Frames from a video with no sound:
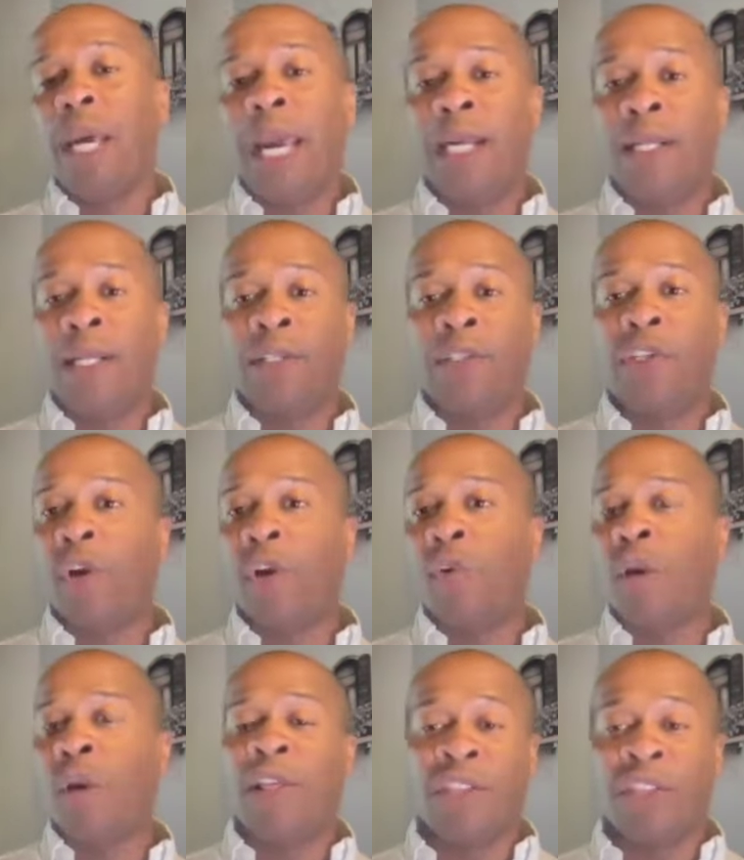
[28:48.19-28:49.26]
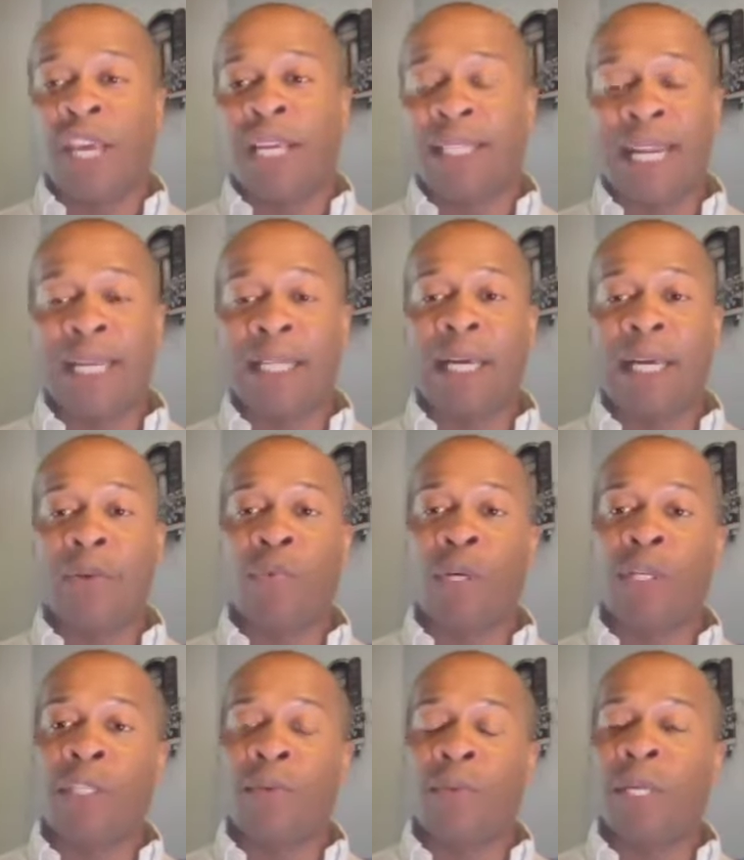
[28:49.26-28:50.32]
And, and so one of the things that he did
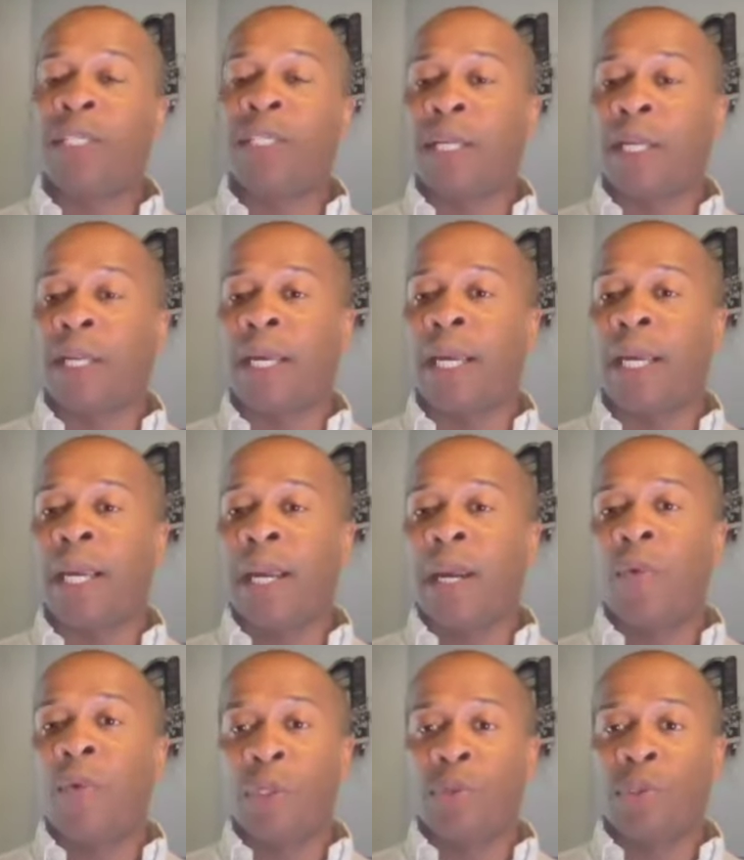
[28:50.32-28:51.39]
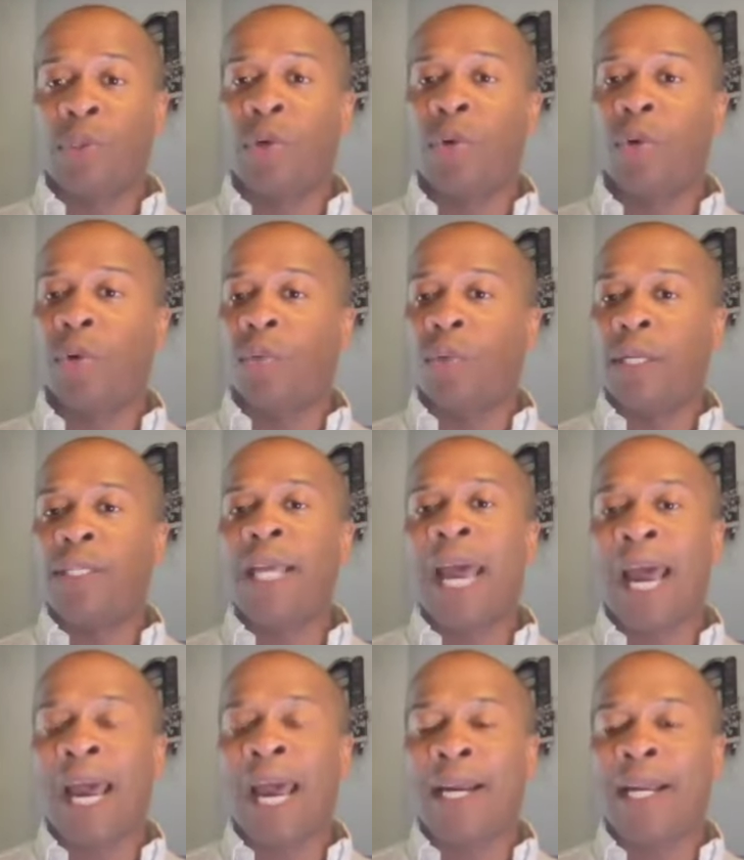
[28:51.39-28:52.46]
recently, which was cool, was
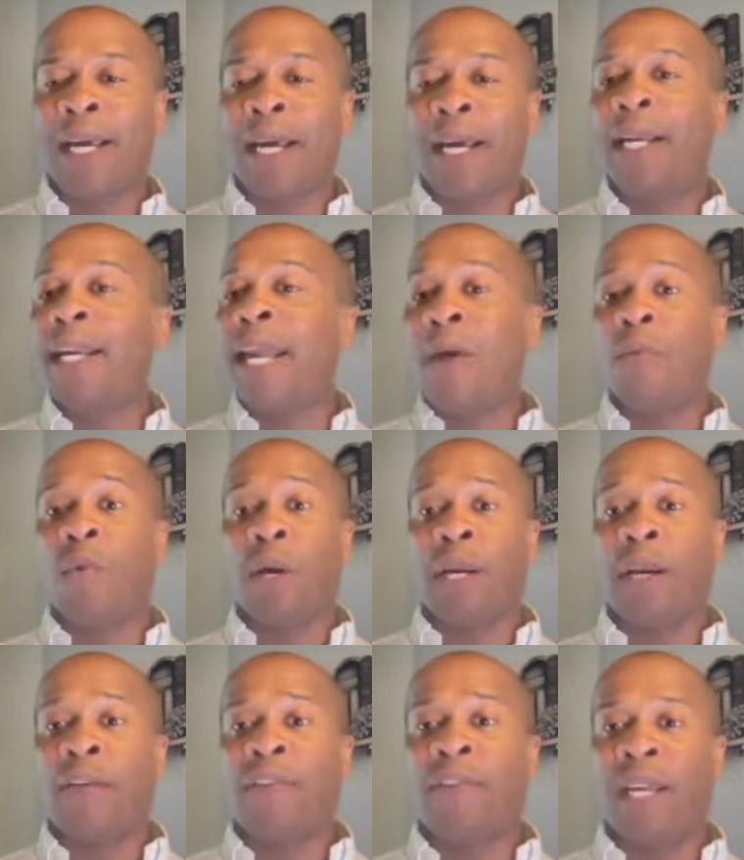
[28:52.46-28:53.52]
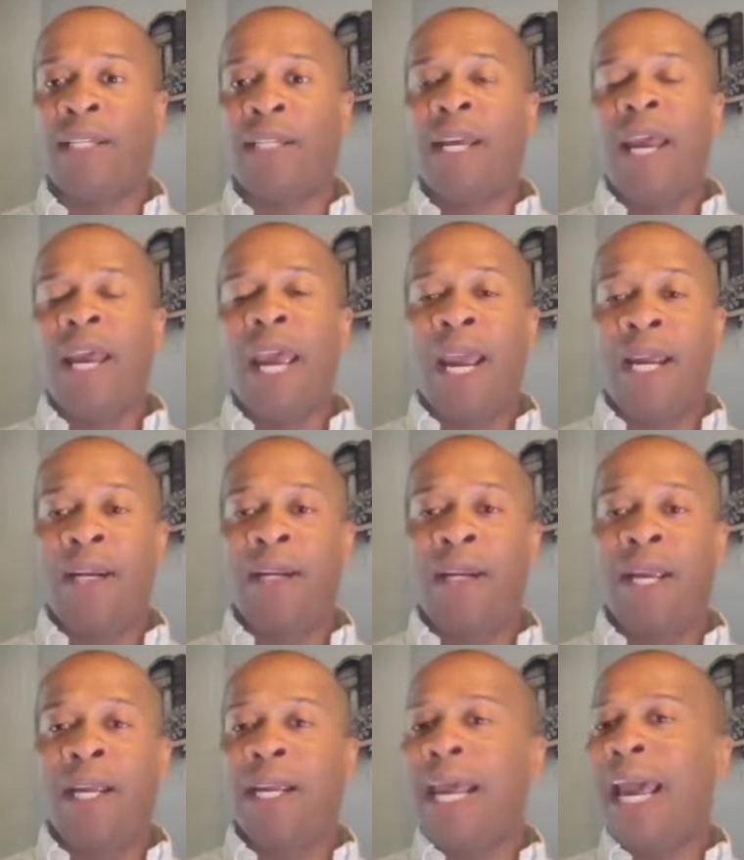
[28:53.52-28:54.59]
had a, a networking event and,
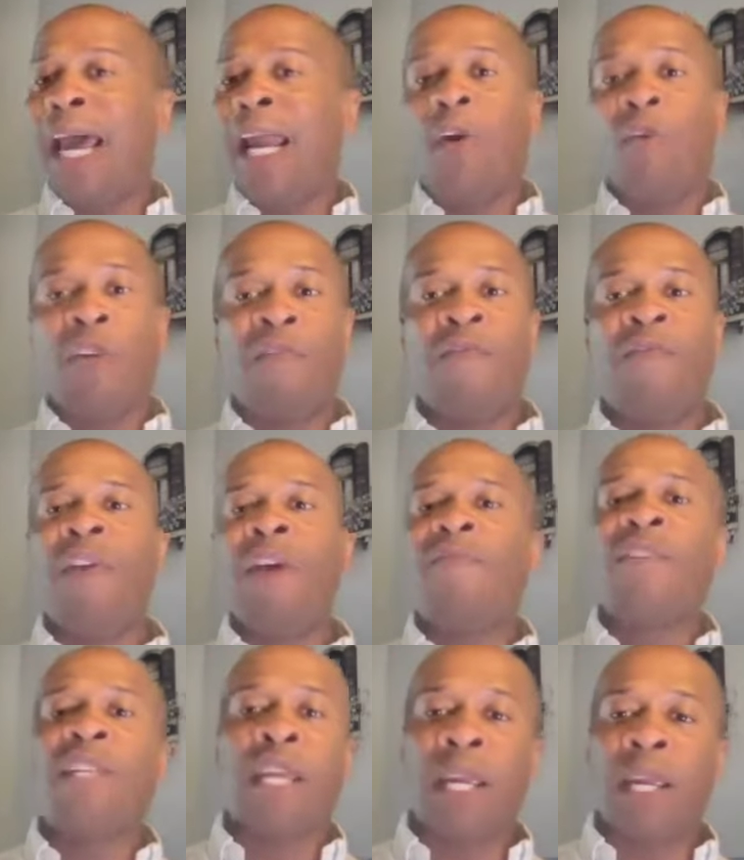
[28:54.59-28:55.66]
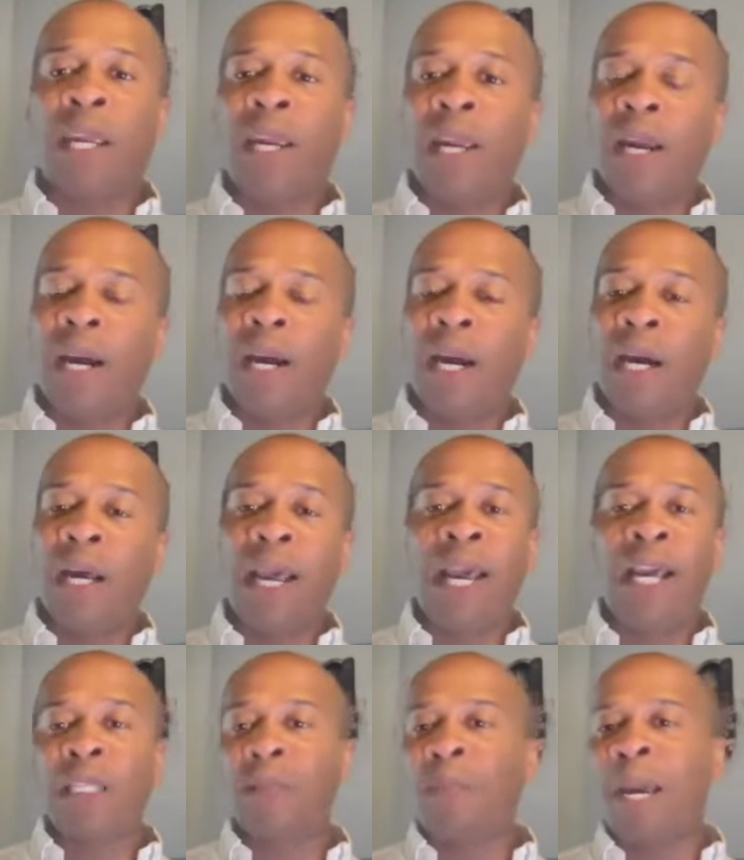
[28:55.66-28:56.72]
and had over fifty uh,
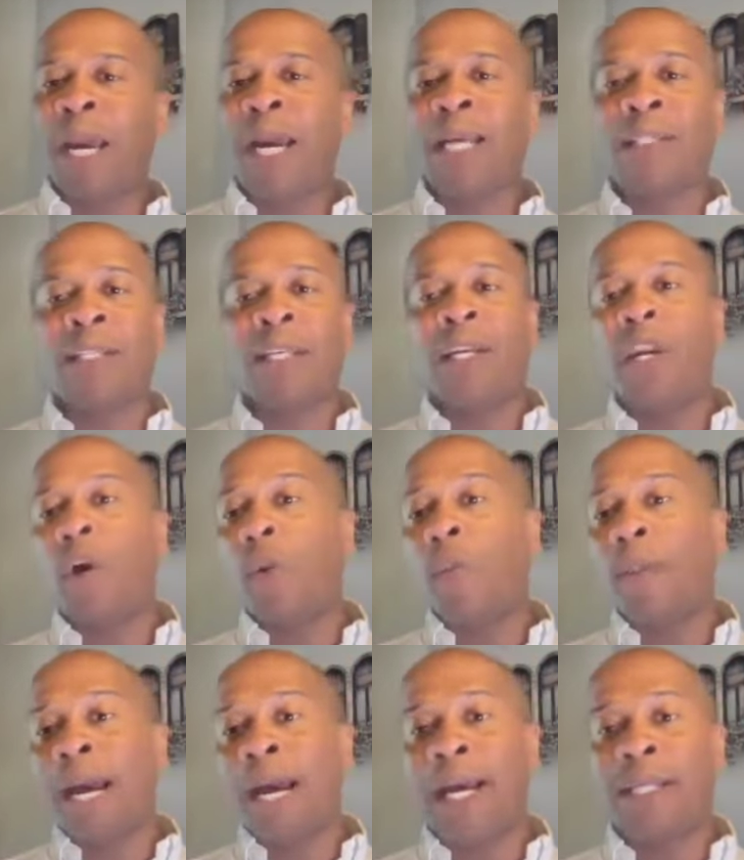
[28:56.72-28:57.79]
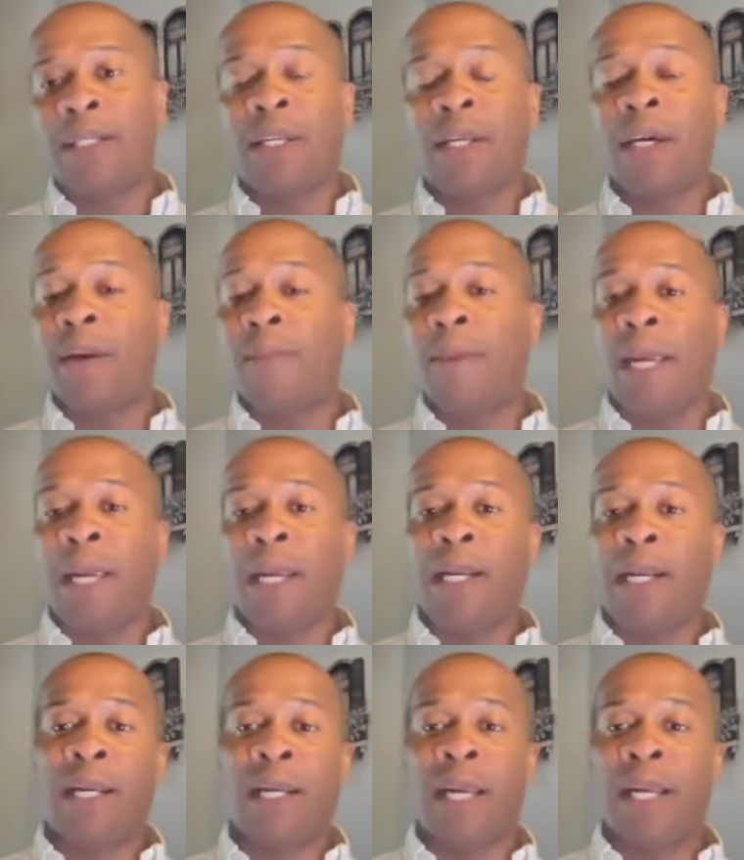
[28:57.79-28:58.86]
expats and nomads come in
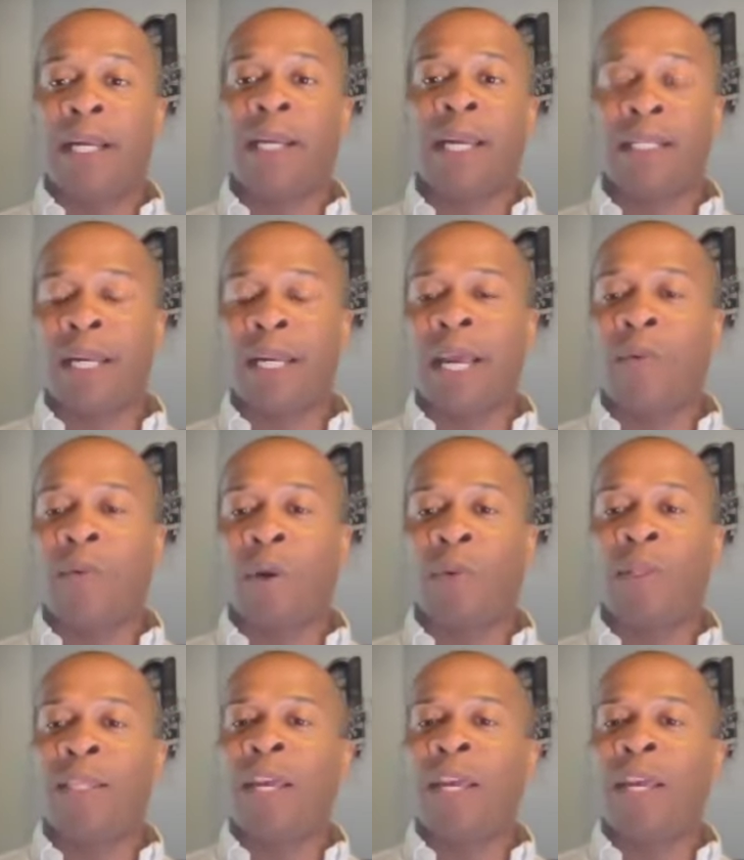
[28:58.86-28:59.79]
and, and get to network with